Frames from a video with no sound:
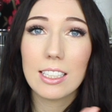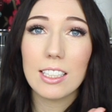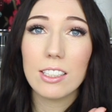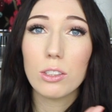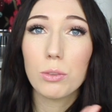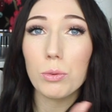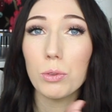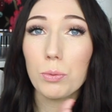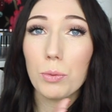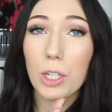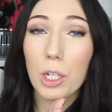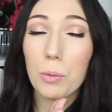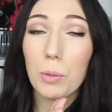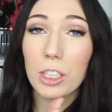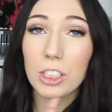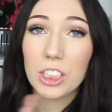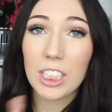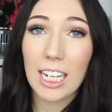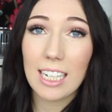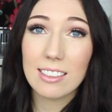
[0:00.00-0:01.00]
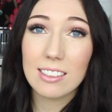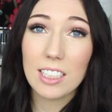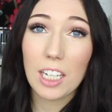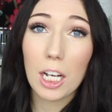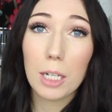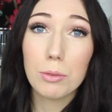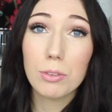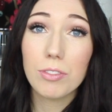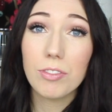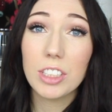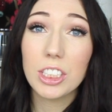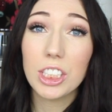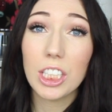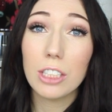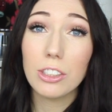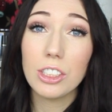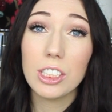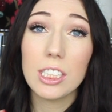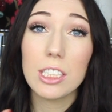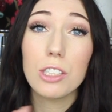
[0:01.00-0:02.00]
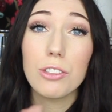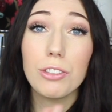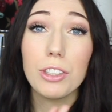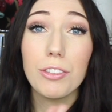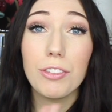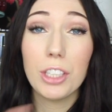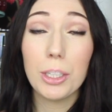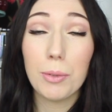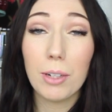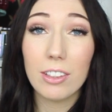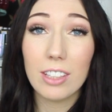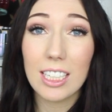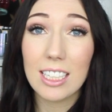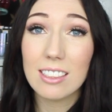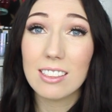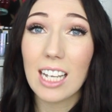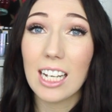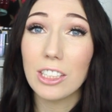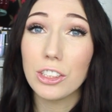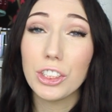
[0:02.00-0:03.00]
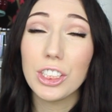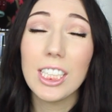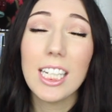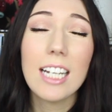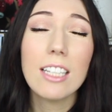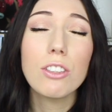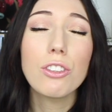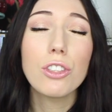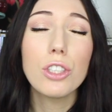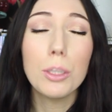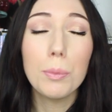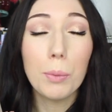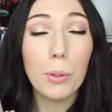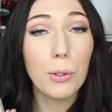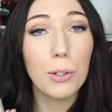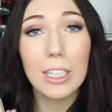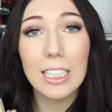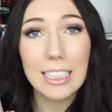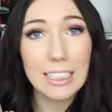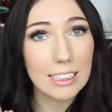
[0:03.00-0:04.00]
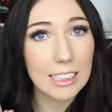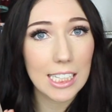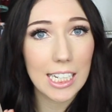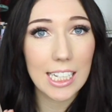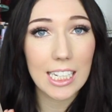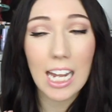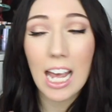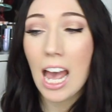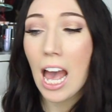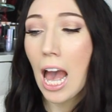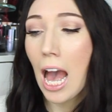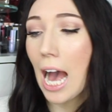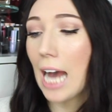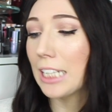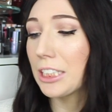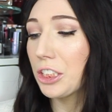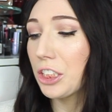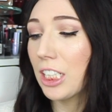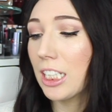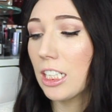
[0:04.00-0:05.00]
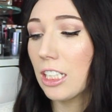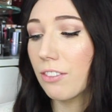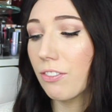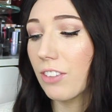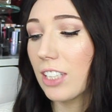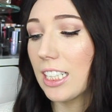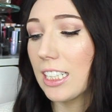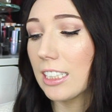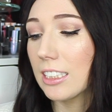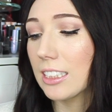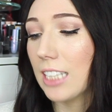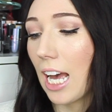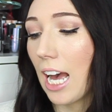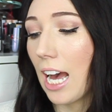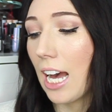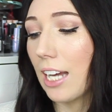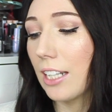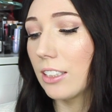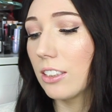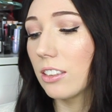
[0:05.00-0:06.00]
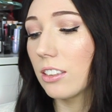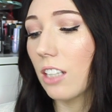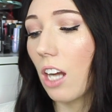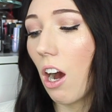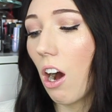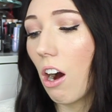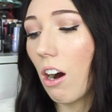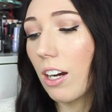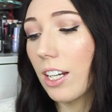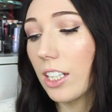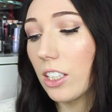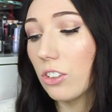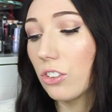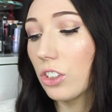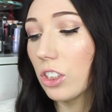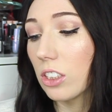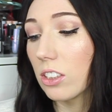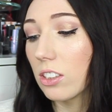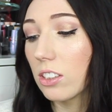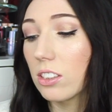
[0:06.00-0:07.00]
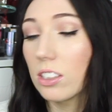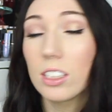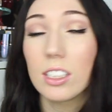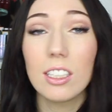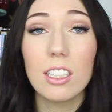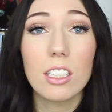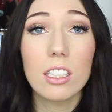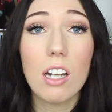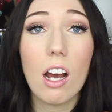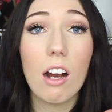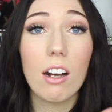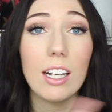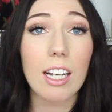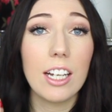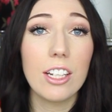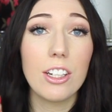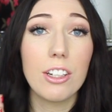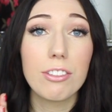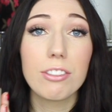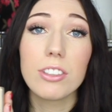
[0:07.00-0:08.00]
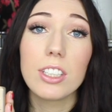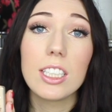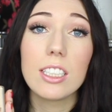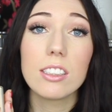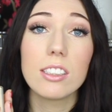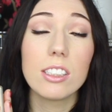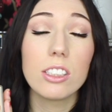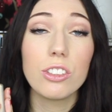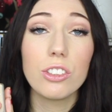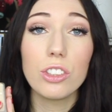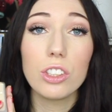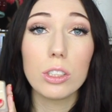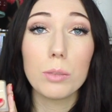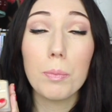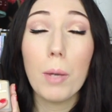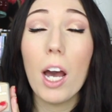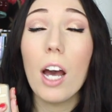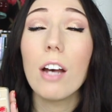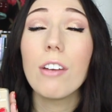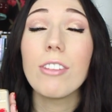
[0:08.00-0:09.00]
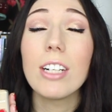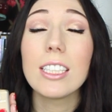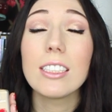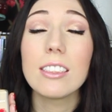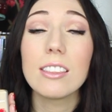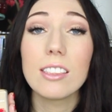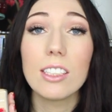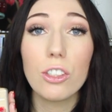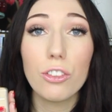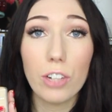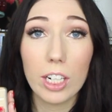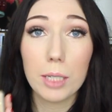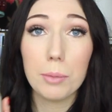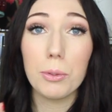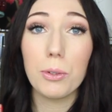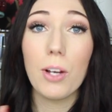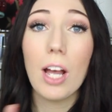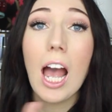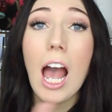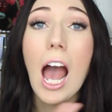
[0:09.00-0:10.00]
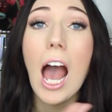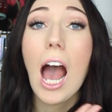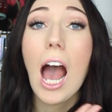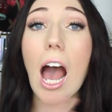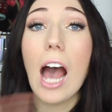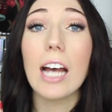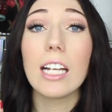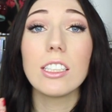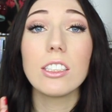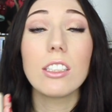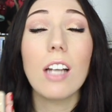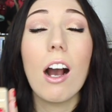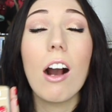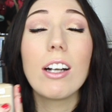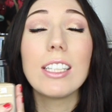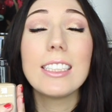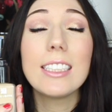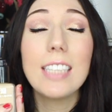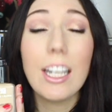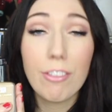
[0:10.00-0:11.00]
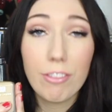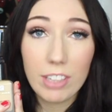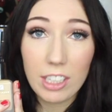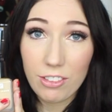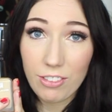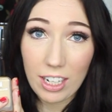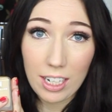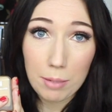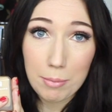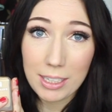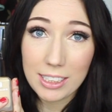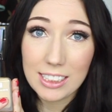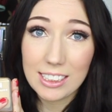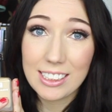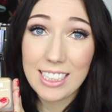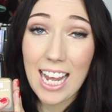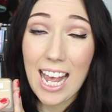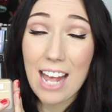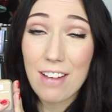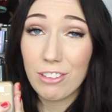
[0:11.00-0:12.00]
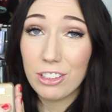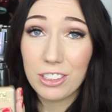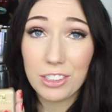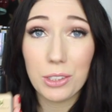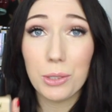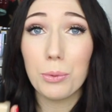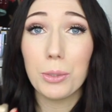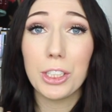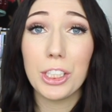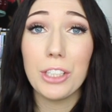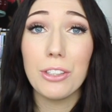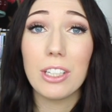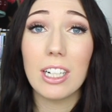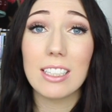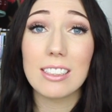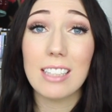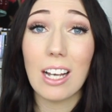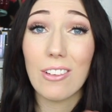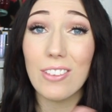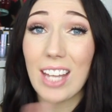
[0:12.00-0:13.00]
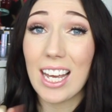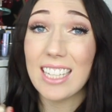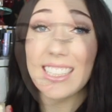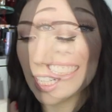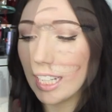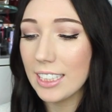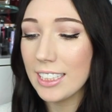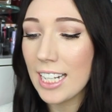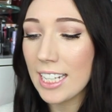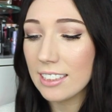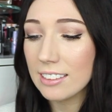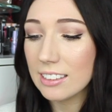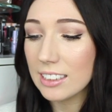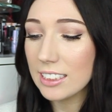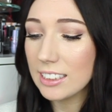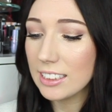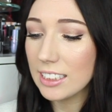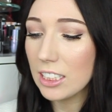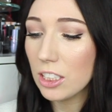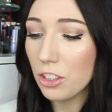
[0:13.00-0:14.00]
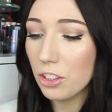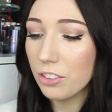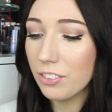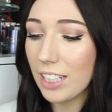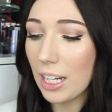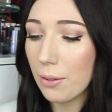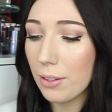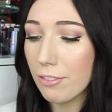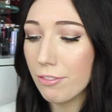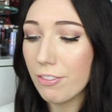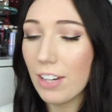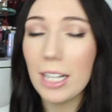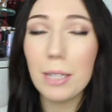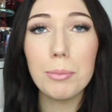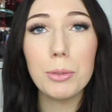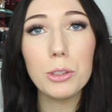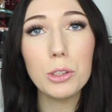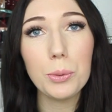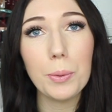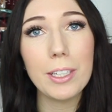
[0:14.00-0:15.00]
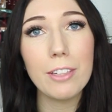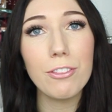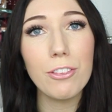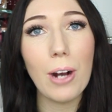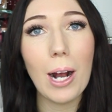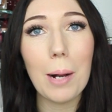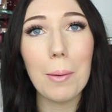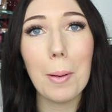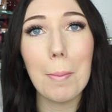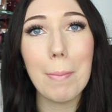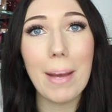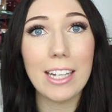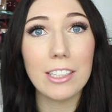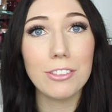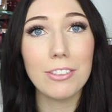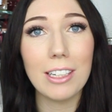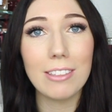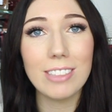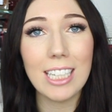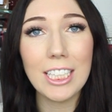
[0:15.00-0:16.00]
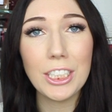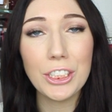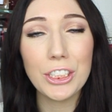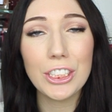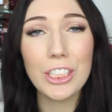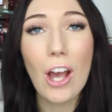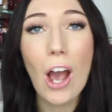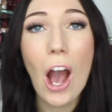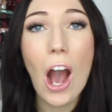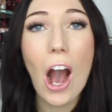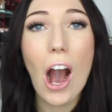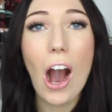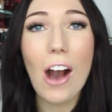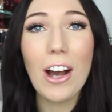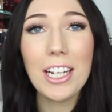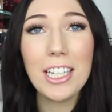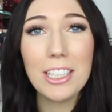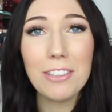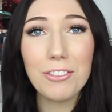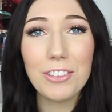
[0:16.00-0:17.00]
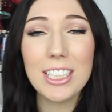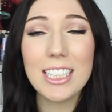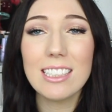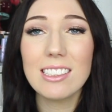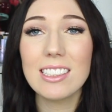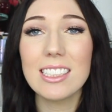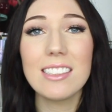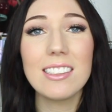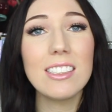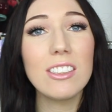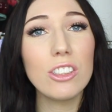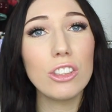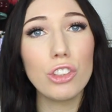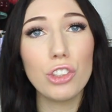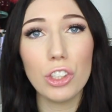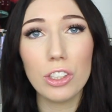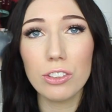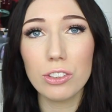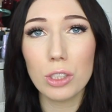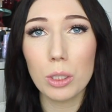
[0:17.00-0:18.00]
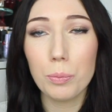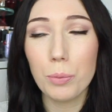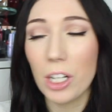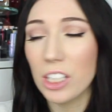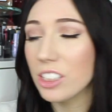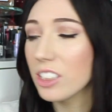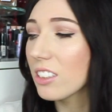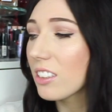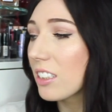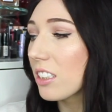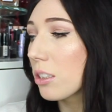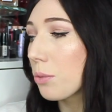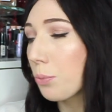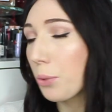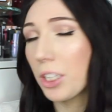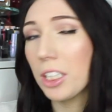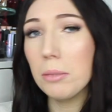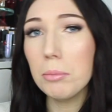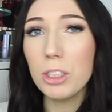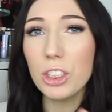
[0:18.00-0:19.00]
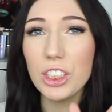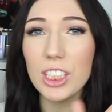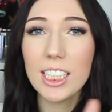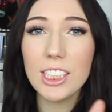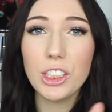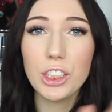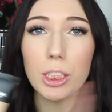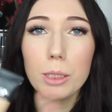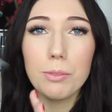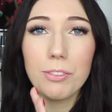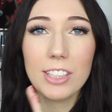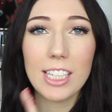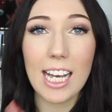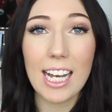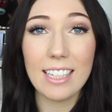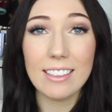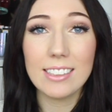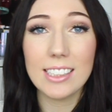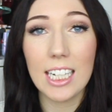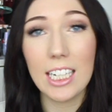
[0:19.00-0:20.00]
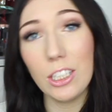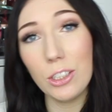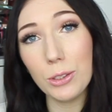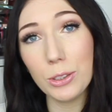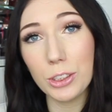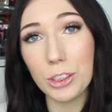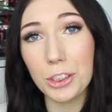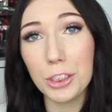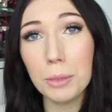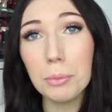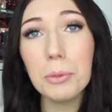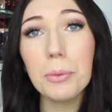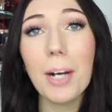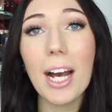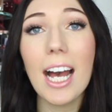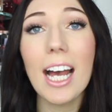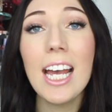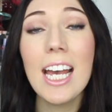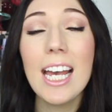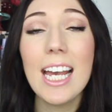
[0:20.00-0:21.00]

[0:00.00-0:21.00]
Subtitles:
this was when I watched Casey Holmes' video. She did a review on this and she has super oily skin and she loved this, and I just cannot get enough of this. This is just perfect, it's incredible, and I definitely recommend it to every single one of you guys out there. Next is the L'Oreal Infallible 24 Hour Matte Foundation. I love this. This is a drugstore product. It's pretty much a dupe for the Estee Lauder Double Wear.